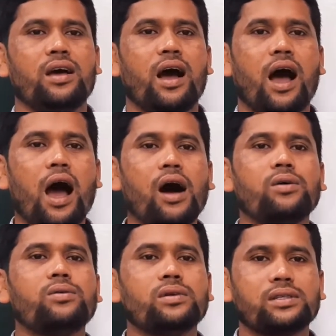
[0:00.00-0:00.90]

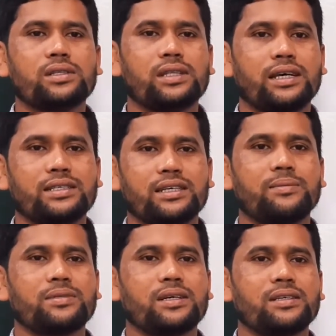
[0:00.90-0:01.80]
how the assertive
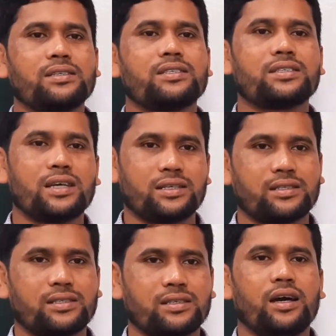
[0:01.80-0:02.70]
sentence starts,